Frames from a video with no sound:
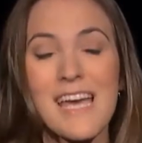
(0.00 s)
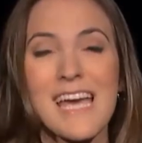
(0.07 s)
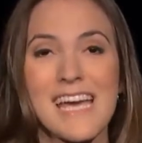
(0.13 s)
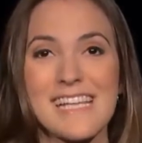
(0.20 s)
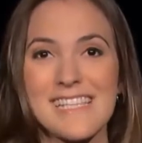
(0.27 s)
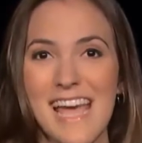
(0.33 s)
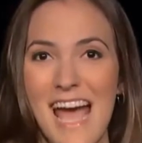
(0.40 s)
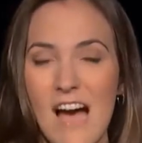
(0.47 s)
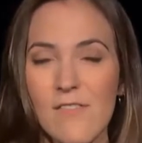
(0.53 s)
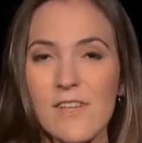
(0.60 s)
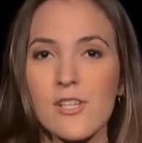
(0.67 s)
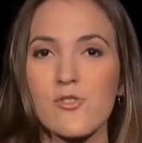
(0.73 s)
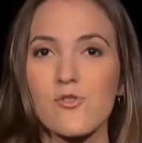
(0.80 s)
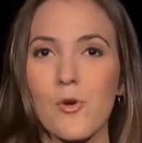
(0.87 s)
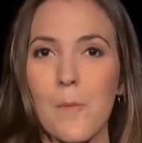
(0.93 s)
It's
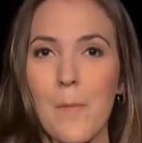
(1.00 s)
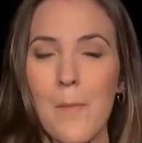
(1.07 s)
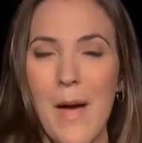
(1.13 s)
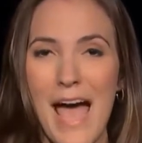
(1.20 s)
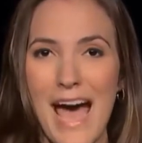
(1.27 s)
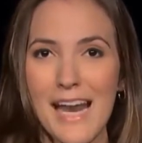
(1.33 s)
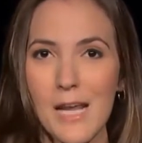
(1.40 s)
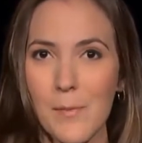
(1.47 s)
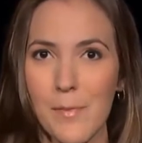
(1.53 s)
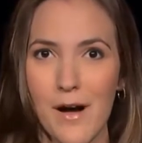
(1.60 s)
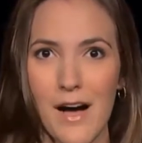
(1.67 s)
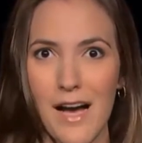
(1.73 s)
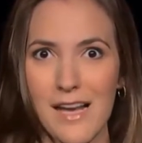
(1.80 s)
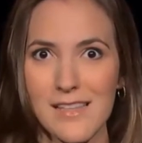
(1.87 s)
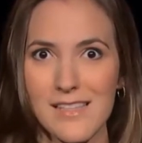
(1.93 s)
having a dramatic
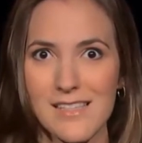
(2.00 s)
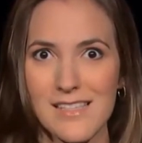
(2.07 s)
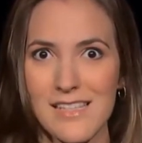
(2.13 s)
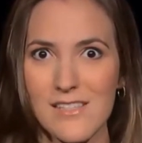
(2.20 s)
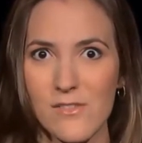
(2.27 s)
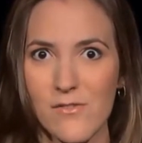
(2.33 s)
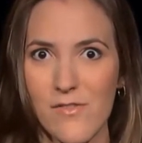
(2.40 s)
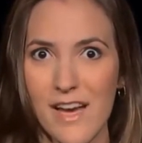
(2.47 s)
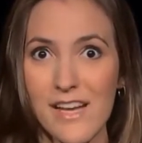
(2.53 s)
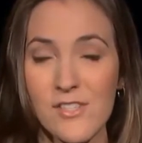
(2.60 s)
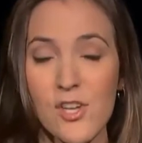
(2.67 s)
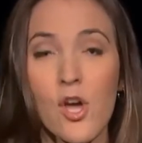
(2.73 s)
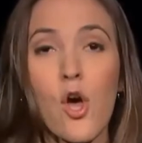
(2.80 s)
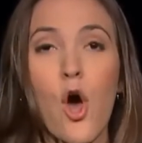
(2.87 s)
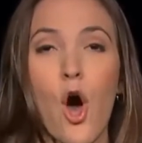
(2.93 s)
behind-the-scenes
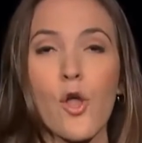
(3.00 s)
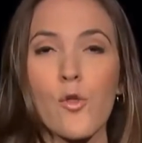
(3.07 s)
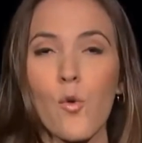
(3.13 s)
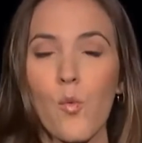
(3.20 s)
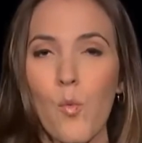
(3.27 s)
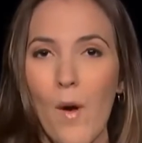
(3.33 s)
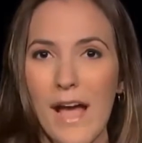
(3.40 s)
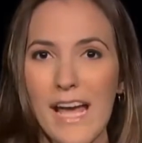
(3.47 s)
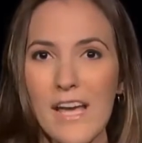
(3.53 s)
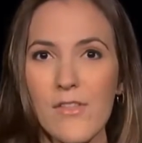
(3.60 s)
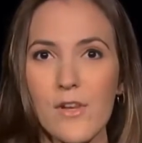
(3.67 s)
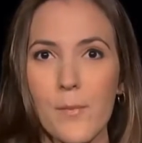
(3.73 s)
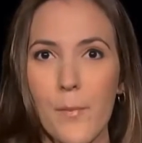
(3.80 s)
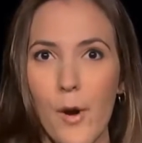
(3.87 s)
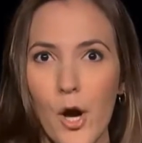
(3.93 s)
effect on the way
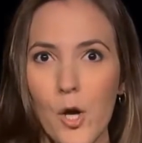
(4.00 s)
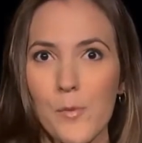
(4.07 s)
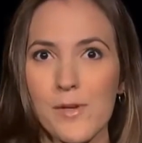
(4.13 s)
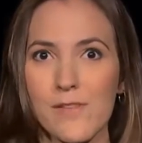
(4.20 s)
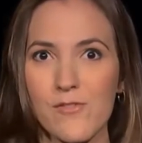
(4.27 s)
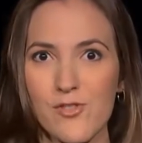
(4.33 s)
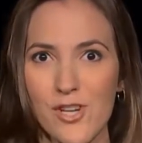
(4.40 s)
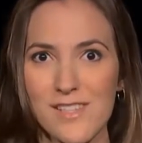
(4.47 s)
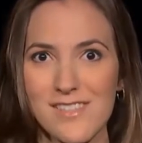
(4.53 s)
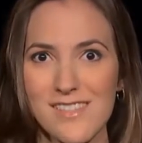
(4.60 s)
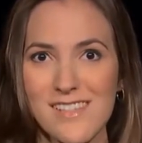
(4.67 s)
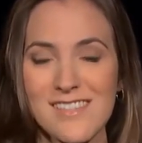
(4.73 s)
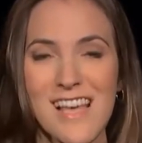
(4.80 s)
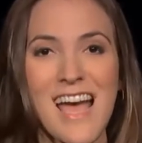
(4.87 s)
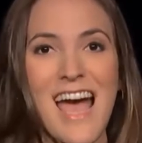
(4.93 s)
the Department of
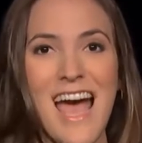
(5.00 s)
Justice